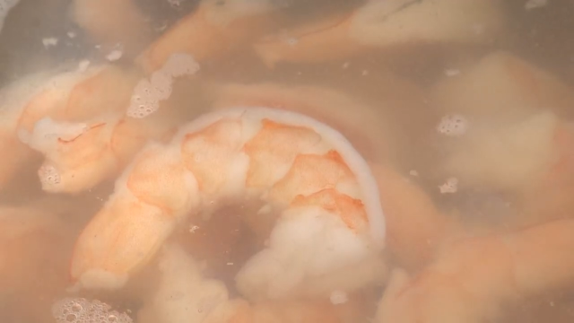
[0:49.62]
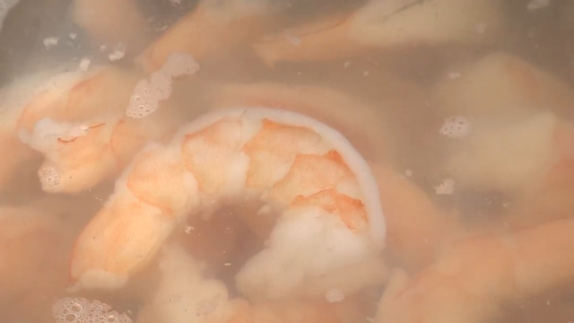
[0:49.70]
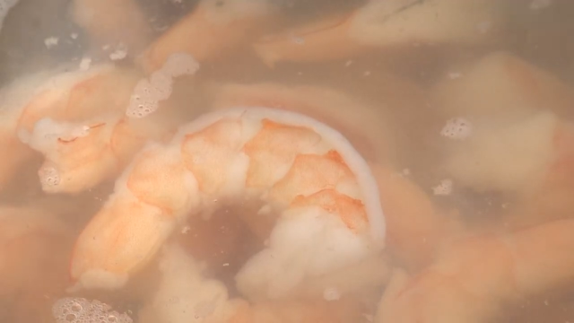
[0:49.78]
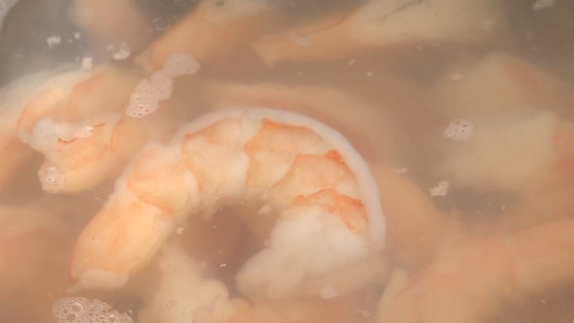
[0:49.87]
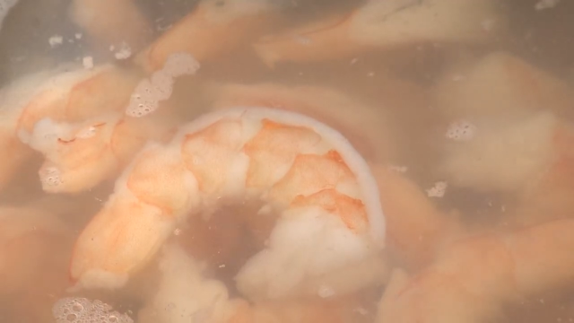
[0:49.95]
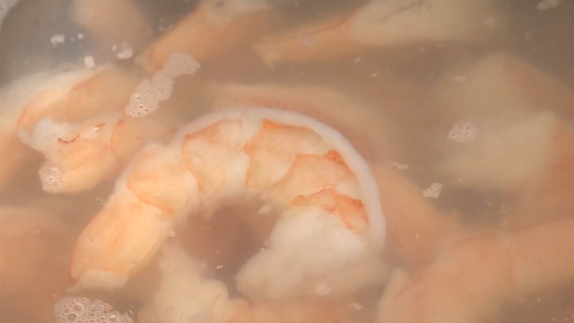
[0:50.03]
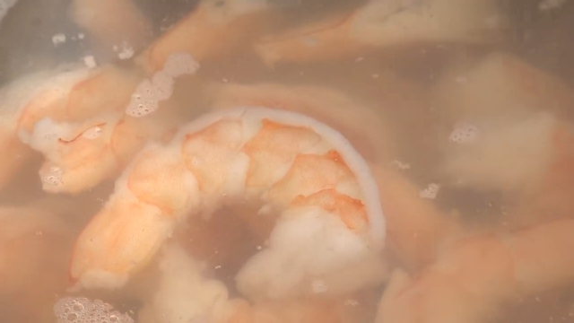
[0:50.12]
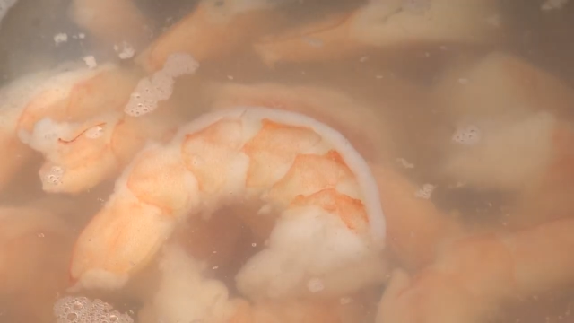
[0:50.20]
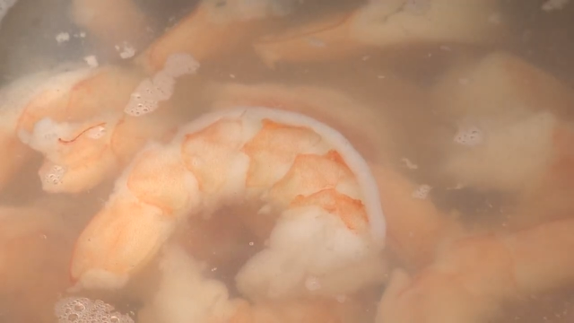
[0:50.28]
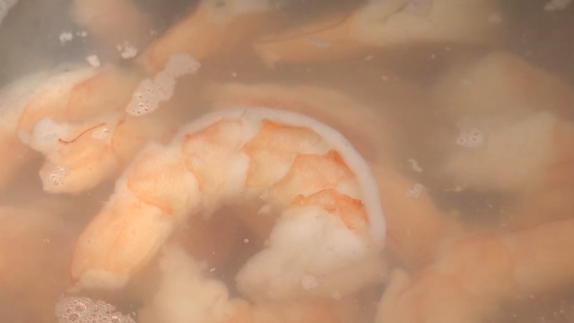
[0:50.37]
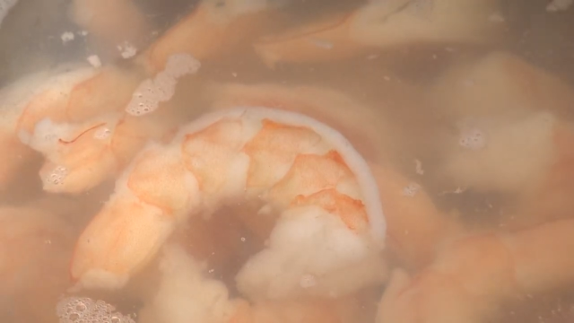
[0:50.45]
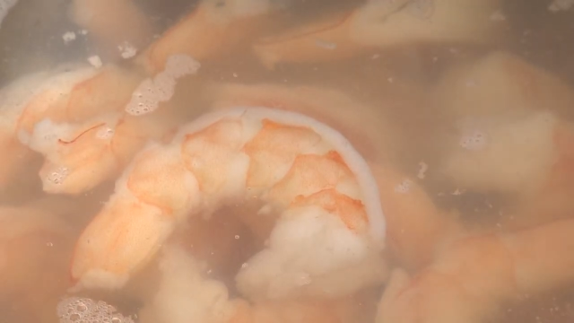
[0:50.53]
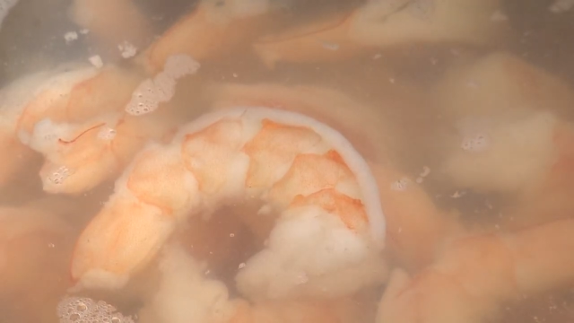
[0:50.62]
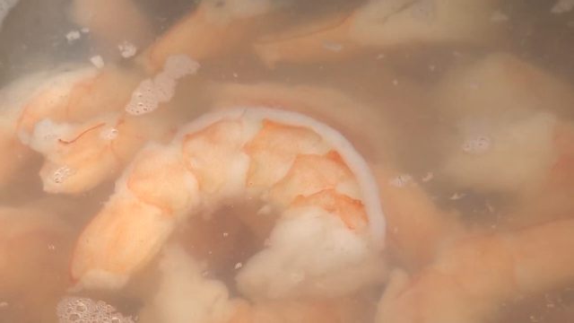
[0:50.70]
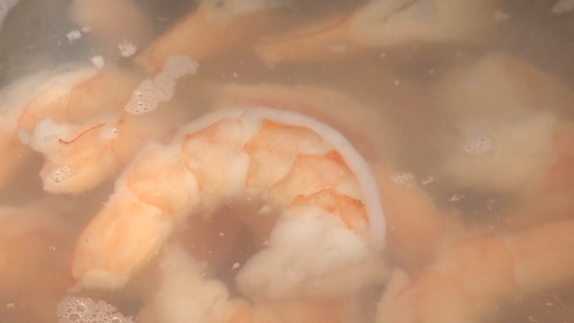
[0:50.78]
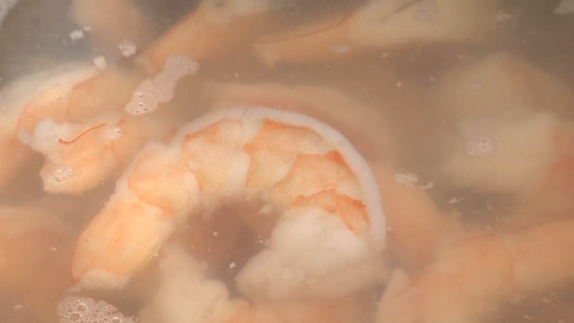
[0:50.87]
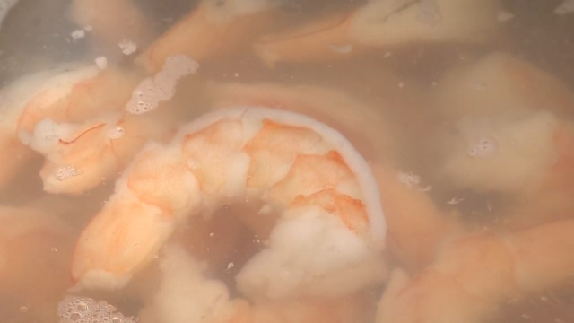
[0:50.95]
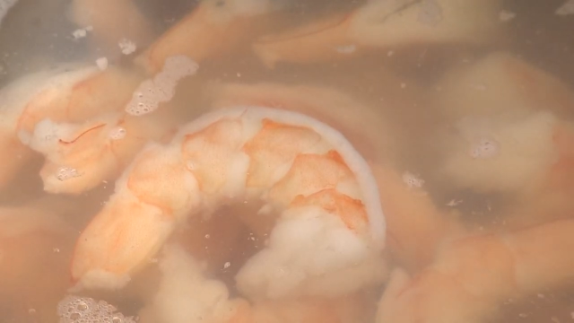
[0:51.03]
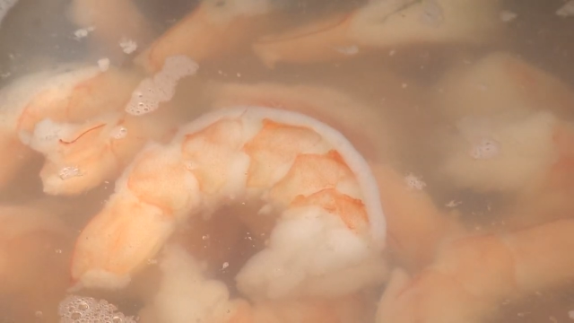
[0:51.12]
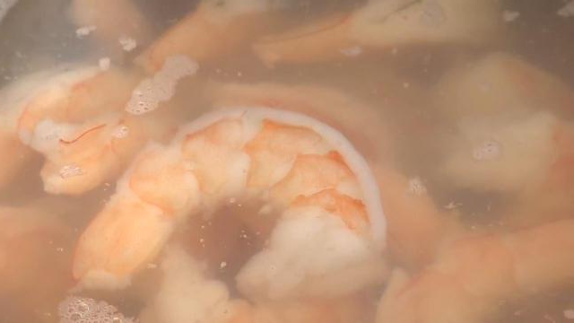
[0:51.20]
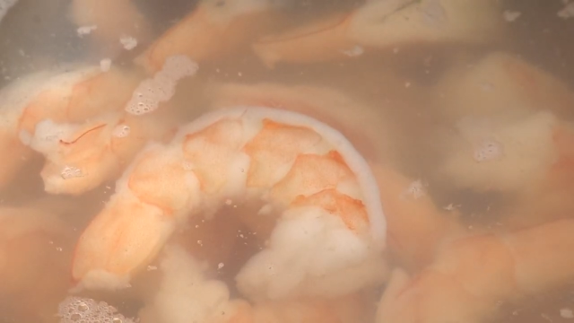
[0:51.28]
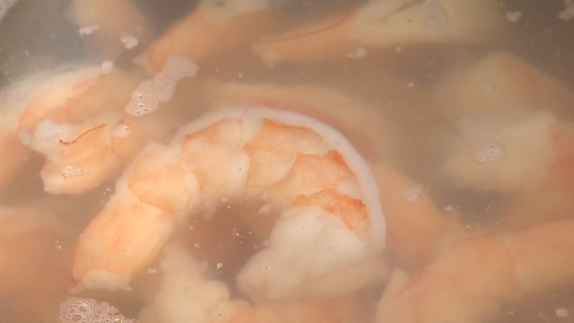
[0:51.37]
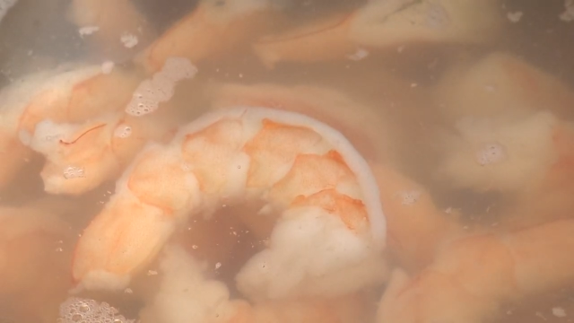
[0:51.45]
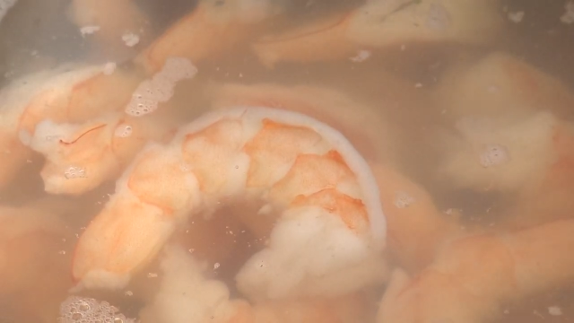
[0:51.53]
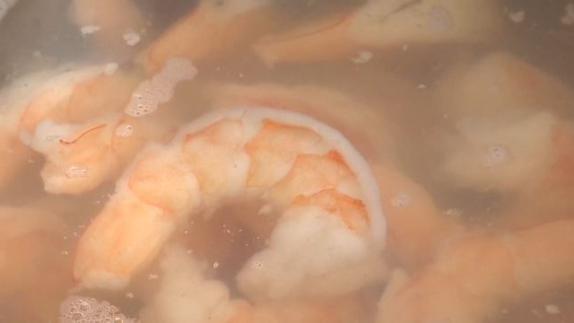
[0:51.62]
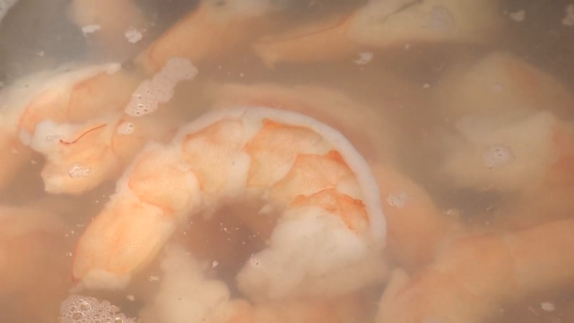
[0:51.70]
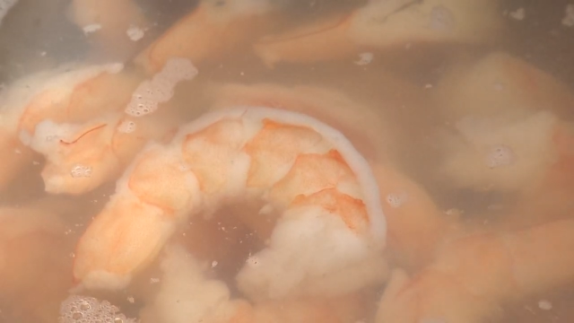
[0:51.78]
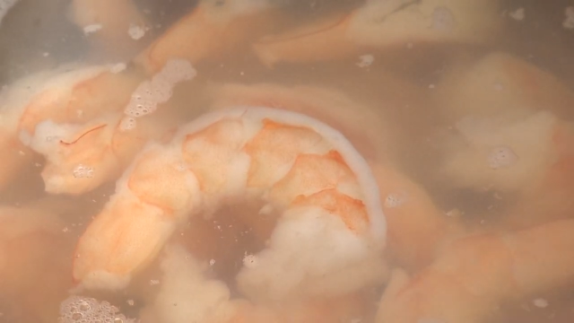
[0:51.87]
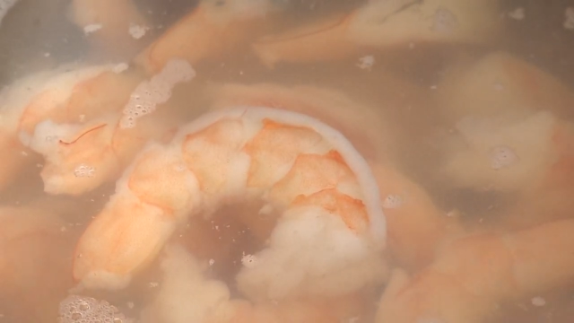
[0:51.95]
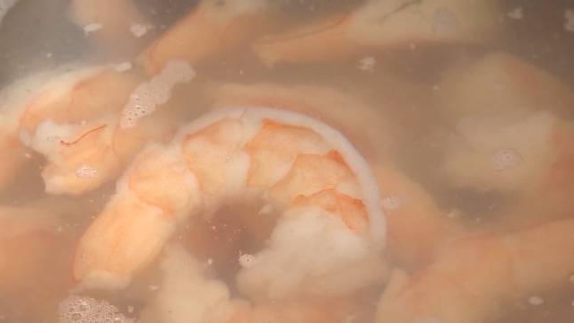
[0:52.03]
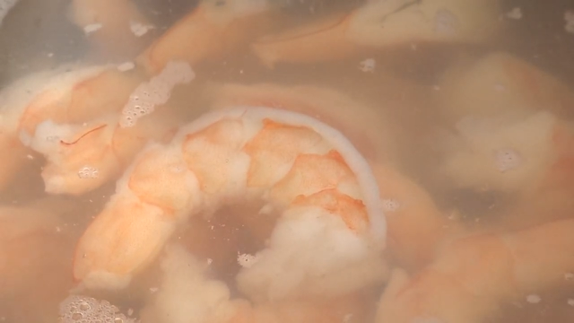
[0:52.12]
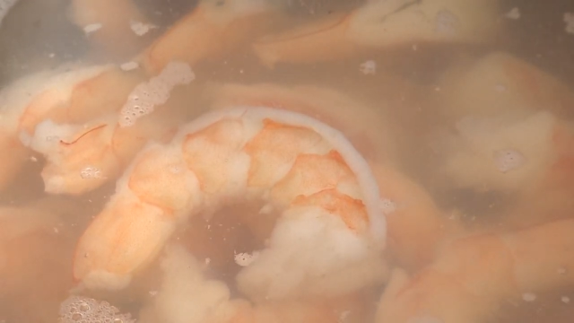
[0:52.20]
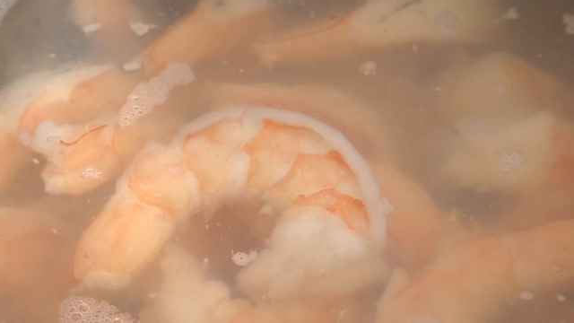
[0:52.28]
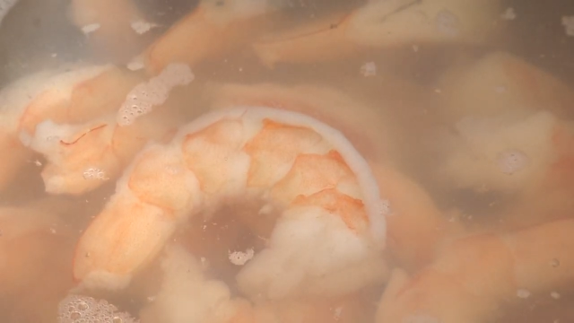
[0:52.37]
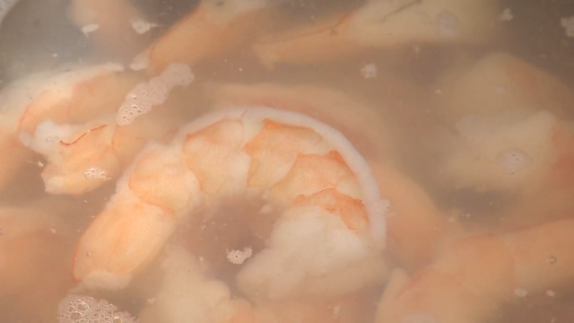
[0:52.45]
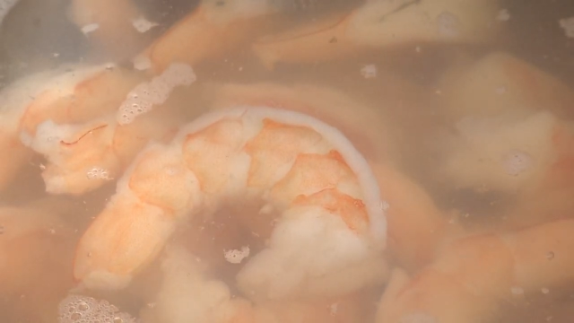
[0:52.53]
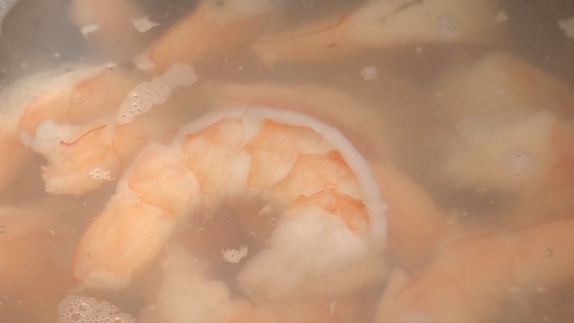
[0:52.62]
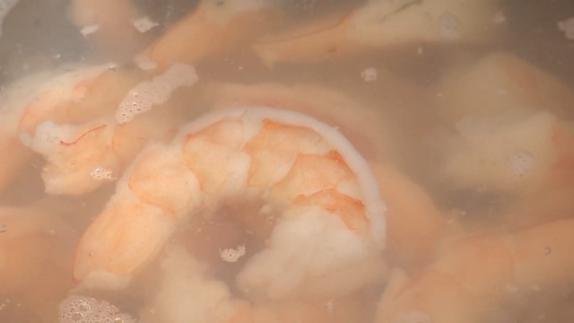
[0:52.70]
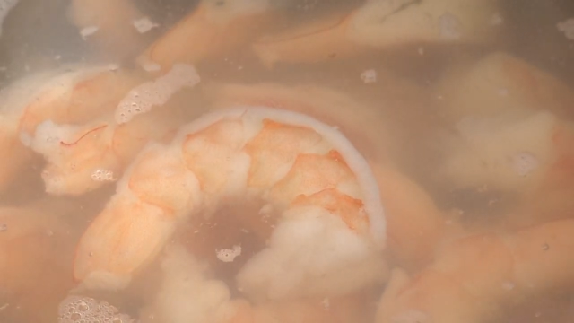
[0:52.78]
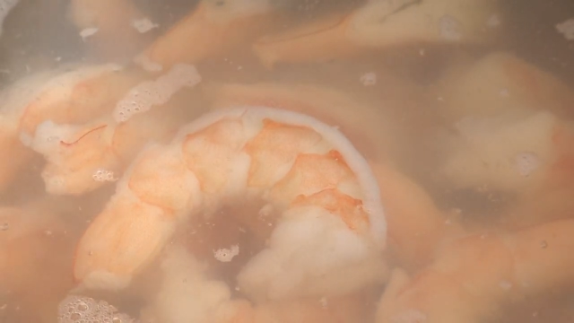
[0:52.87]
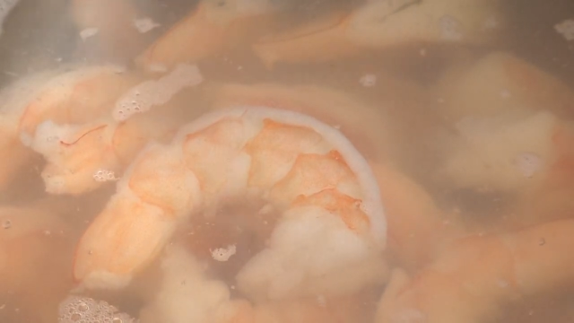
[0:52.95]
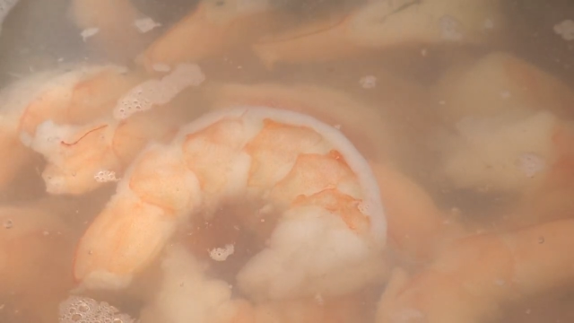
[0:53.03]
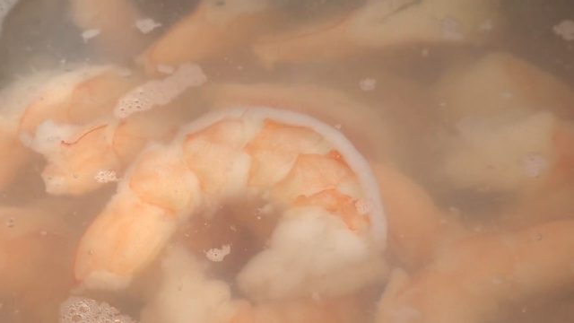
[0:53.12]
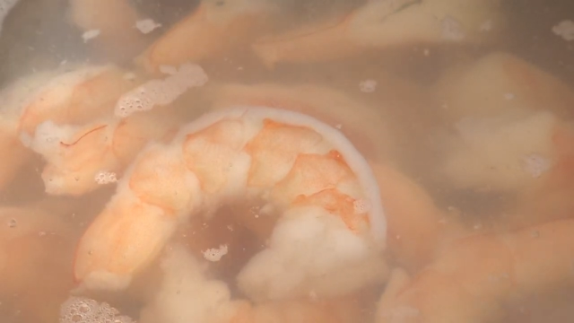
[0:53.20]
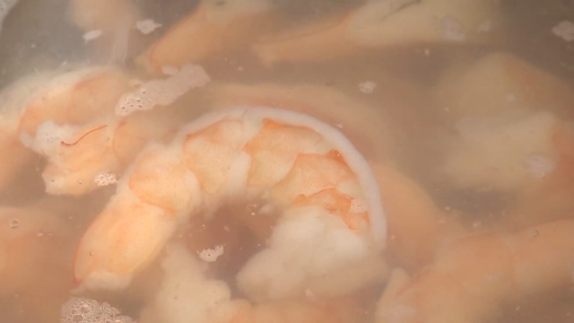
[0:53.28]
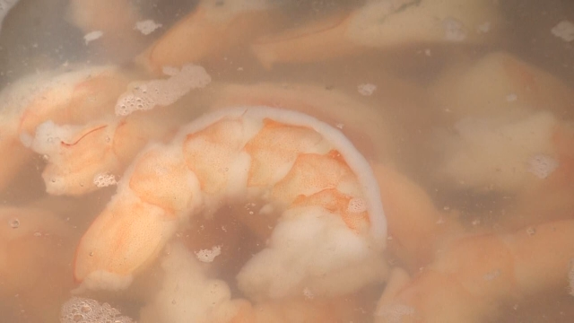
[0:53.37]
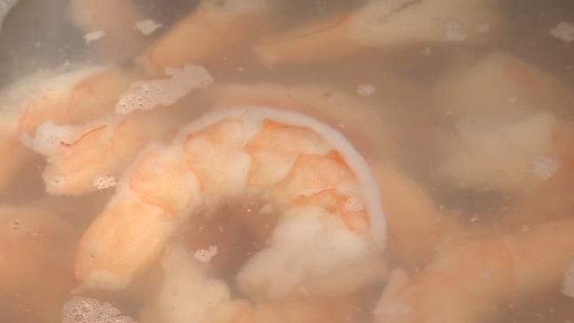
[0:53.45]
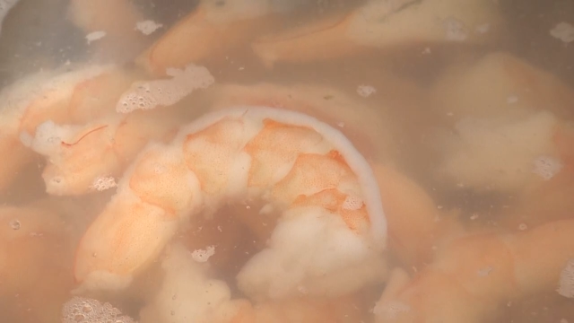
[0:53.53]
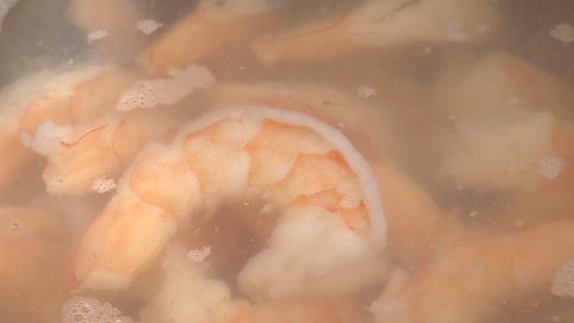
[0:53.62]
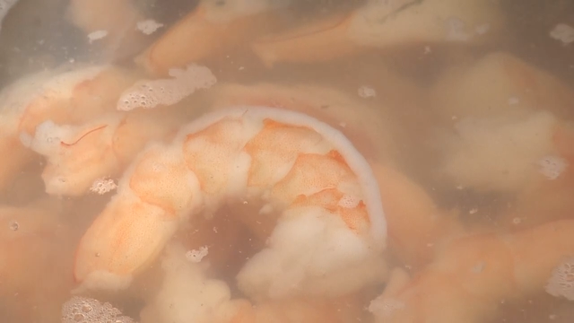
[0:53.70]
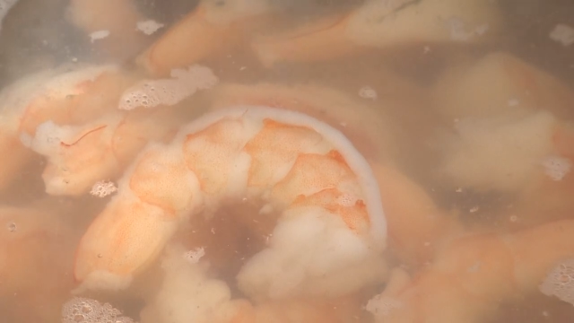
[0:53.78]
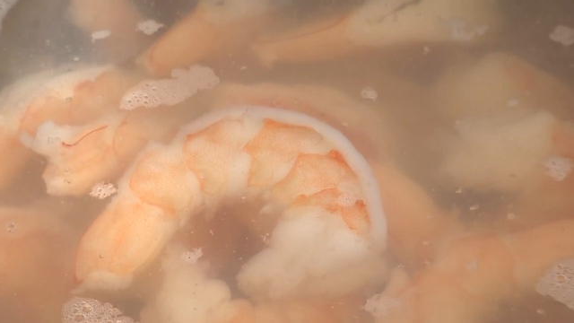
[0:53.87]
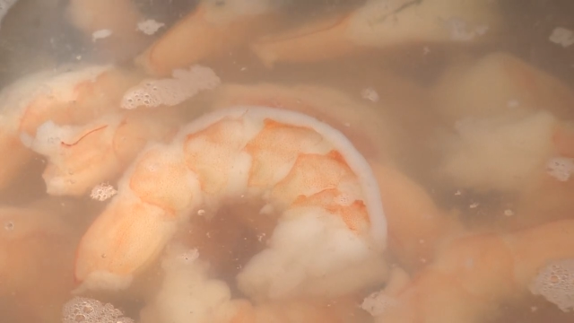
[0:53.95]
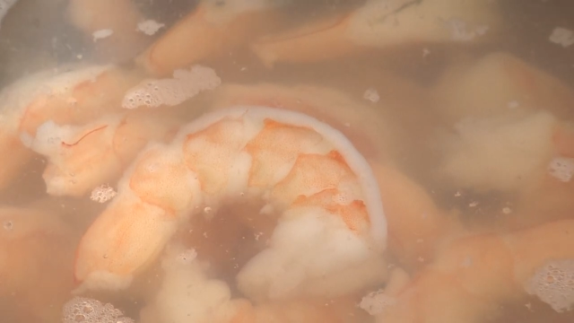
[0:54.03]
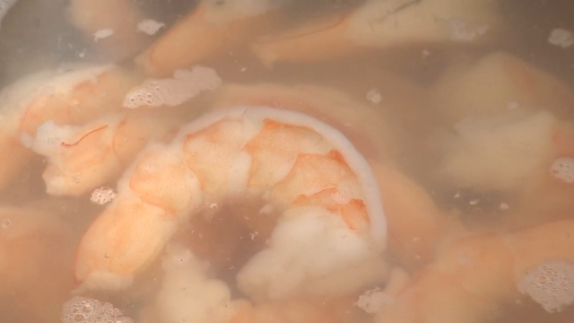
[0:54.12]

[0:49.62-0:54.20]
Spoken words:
[unreadable: no face in view]